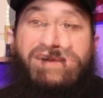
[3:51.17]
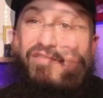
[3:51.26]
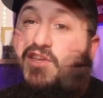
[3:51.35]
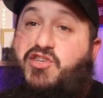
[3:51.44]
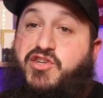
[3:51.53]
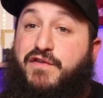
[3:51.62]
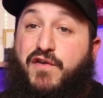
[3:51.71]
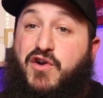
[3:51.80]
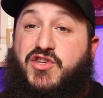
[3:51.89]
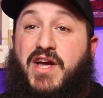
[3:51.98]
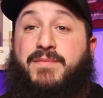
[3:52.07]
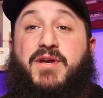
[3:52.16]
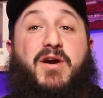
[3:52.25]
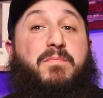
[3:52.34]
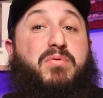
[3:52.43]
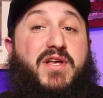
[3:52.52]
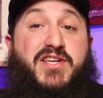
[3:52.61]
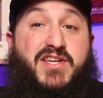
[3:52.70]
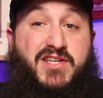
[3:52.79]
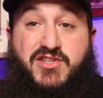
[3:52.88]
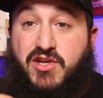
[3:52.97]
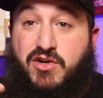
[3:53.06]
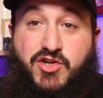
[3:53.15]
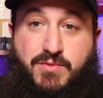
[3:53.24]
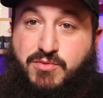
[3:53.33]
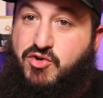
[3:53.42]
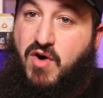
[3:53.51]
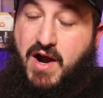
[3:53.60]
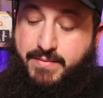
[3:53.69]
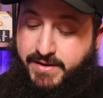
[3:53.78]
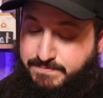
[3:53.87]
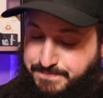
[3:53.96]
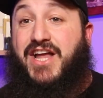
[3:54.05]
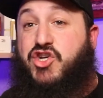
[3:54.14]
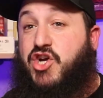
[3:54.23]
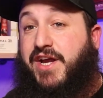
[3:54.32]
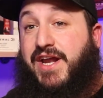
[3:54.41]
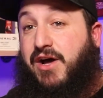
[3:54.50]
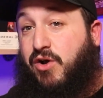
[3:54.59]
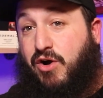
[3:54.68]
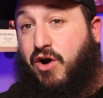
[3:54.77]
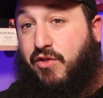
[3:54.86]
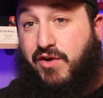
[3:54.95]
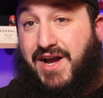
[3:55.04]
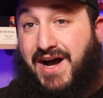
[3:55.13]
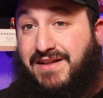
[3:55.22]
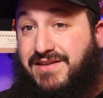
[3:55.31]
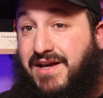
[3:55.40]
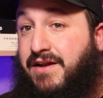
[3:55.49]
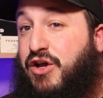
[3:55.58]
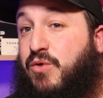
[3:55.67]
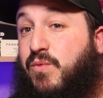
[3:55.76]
If this is your first time here, please consider subscribing and checking out our other content.